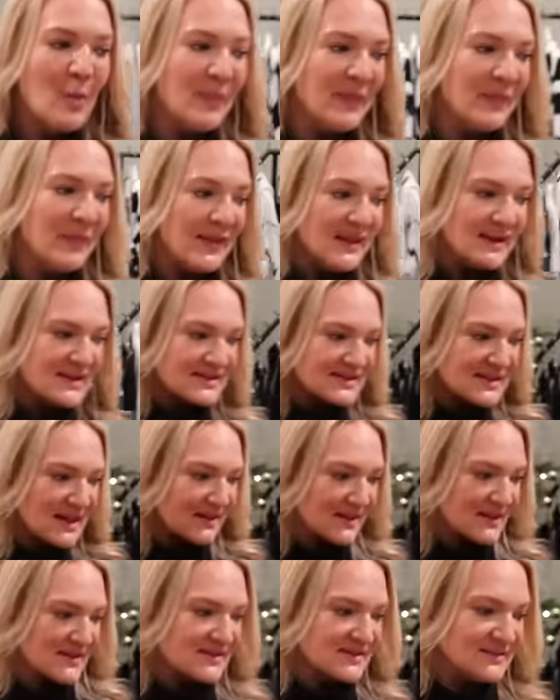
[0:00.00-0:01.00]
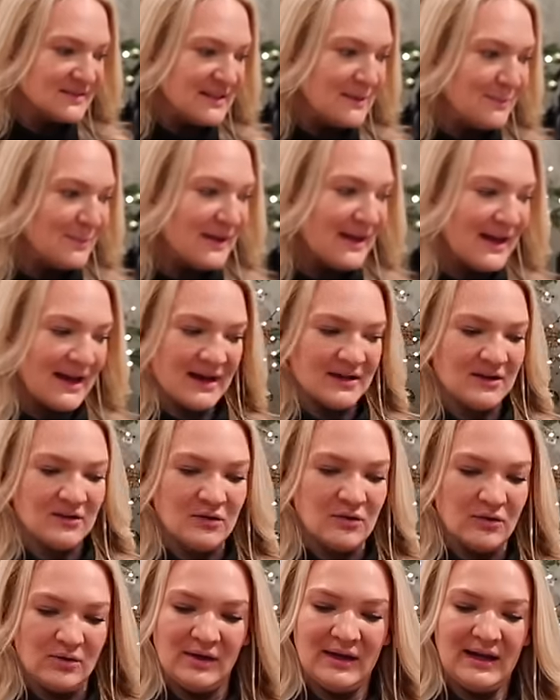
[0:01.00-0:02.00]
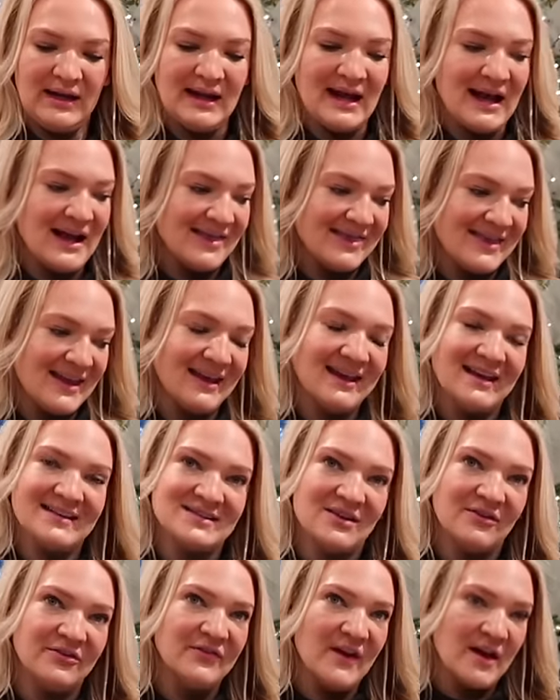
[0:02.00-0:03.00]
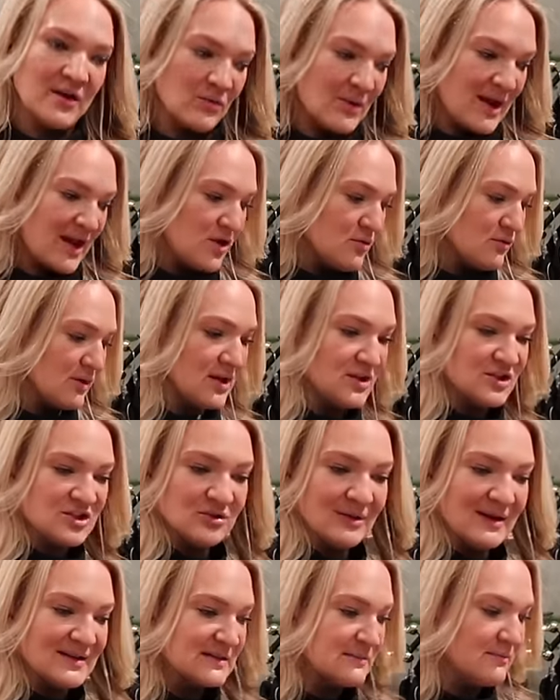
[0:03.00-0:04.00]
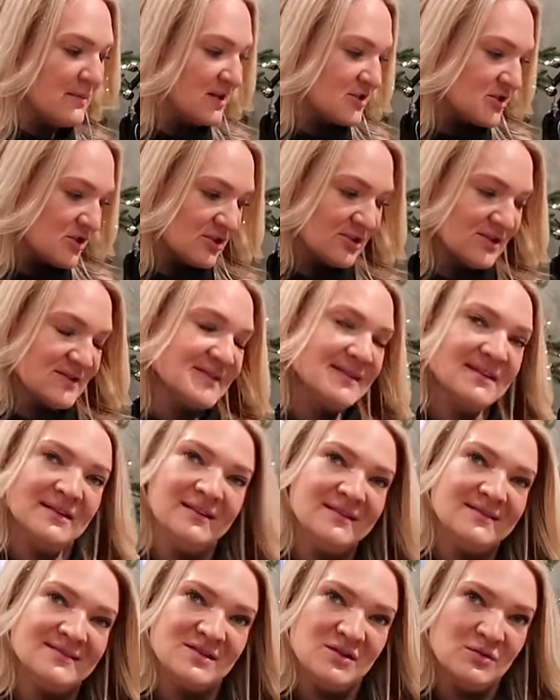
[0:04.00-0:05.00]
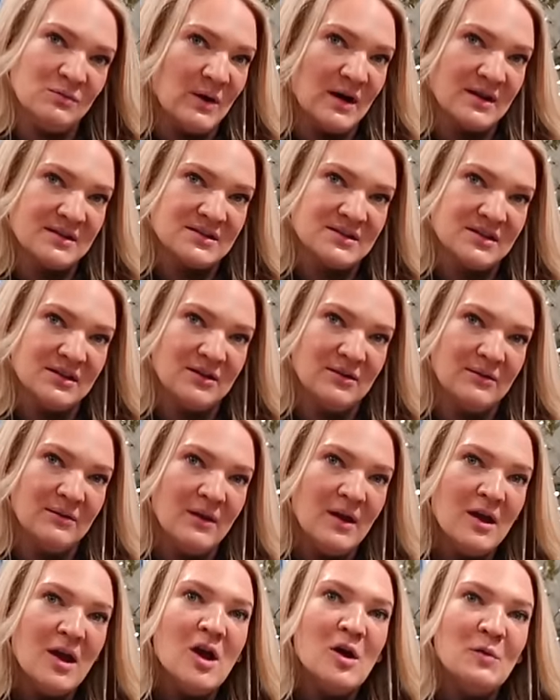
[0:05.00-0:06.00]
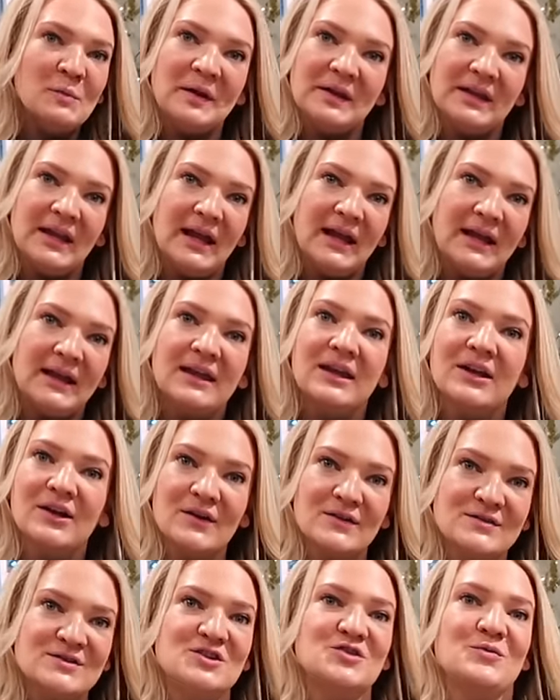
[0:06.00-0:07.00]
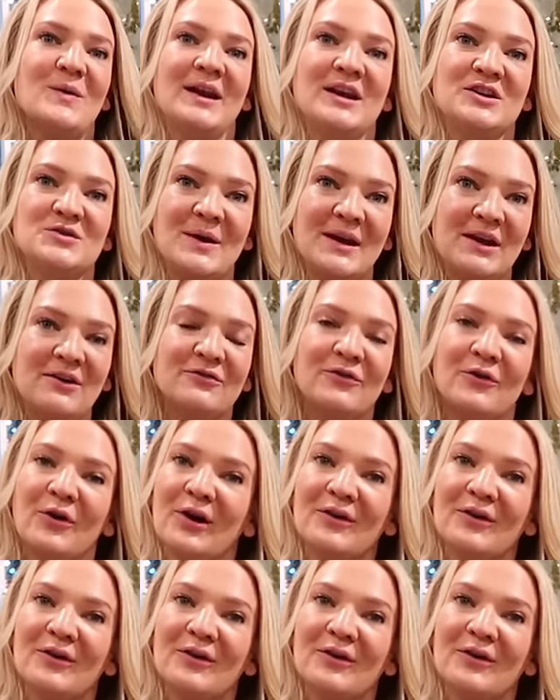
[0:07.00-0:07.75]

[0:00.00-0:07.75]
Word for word: but this in the sleep category, I think is a fun way. You can do as much or as little as you want to, but like here's to 2024.